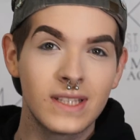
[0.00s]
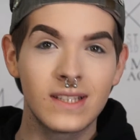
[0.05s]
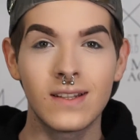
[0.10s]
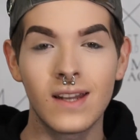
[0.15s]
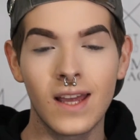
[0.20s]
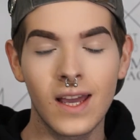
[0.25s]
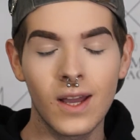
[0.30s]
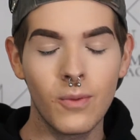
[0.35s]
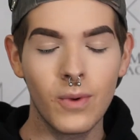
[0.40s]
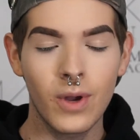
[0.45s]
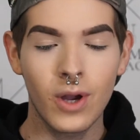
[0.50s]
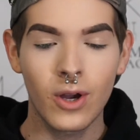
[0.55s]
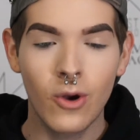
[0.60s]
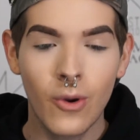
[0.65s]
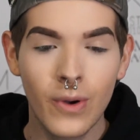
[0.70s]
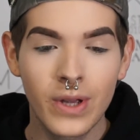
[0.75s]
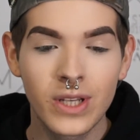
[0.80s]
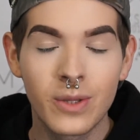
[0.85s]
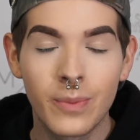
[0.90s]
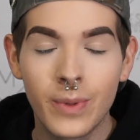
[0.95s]
today we are
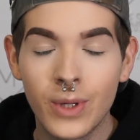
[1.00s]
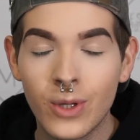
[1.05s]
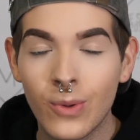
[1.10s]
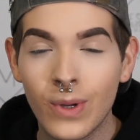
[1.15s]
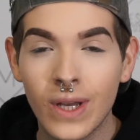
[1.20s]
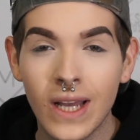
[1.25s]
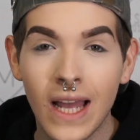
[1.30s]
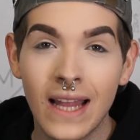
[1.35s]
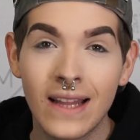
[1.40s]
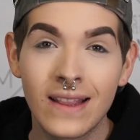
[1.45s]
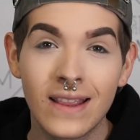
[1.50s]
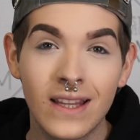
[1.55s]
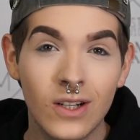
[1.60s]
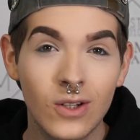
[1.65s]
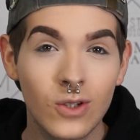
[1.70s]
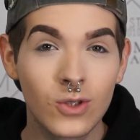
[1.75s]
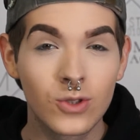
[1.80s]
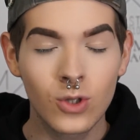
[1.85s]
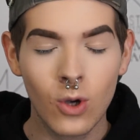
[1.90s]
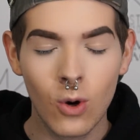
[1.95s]
going to be doing a
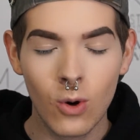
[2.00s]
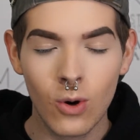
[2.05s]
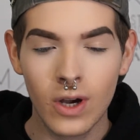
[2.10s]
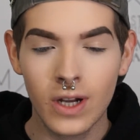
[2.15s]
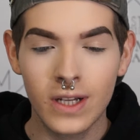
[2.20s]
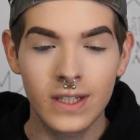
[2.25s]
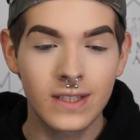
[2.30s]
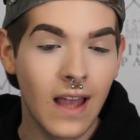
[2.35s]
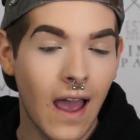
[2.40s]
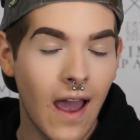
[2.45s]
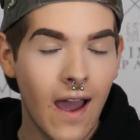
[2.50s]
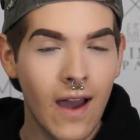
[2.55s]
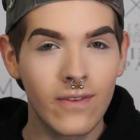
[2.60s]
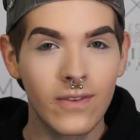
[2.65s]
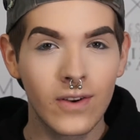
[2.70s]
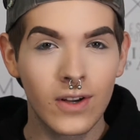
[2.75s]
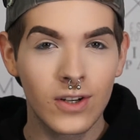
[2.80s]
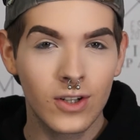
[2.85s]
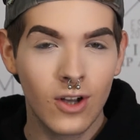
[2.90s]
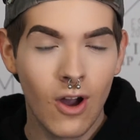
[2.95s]
little Taurus
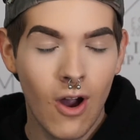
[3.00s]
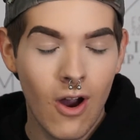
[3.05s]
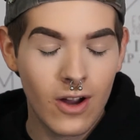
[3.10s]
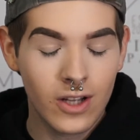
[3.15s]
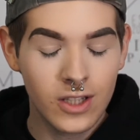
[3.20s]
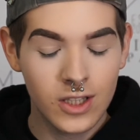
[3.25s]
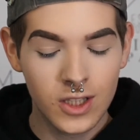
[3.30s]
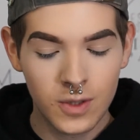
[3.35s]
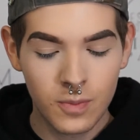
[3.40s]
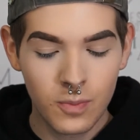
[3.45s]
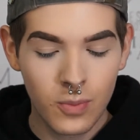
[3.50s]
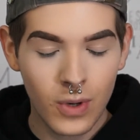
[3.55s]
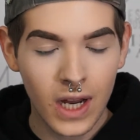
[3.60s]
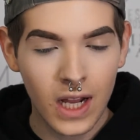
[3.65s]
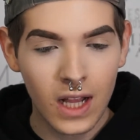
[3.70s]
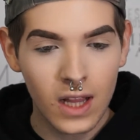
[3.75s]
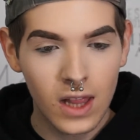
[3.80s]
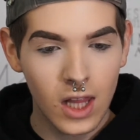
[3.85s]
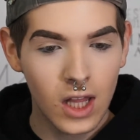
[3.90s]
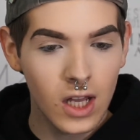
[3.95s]
Avant Garde
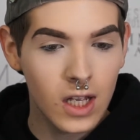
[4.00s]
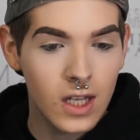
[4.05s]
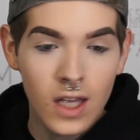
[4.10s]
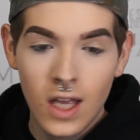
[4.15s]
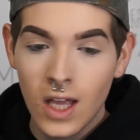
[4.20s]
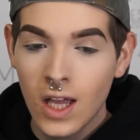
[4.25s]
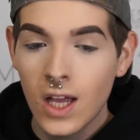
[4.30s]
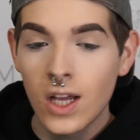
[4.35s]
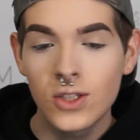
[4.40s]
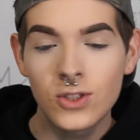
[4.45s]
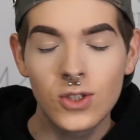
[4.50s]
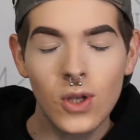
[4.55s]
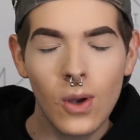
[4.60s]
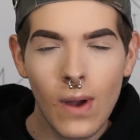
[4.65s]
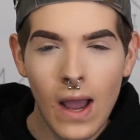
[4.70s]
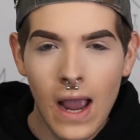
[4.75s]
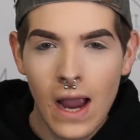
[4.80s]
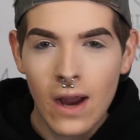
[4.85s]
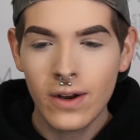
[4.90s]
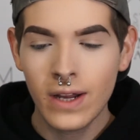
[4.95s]
spring look. So
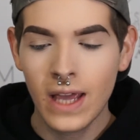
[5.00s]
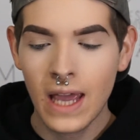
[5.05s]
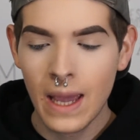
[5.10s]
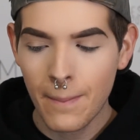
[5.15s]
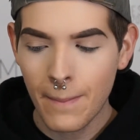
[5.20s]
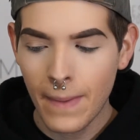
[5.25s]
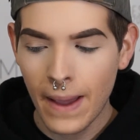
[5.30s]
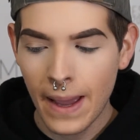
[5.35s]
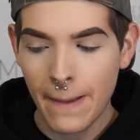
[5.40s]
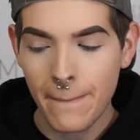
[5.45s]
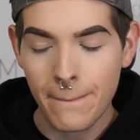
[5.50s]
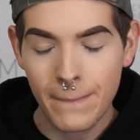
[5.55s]
I already have my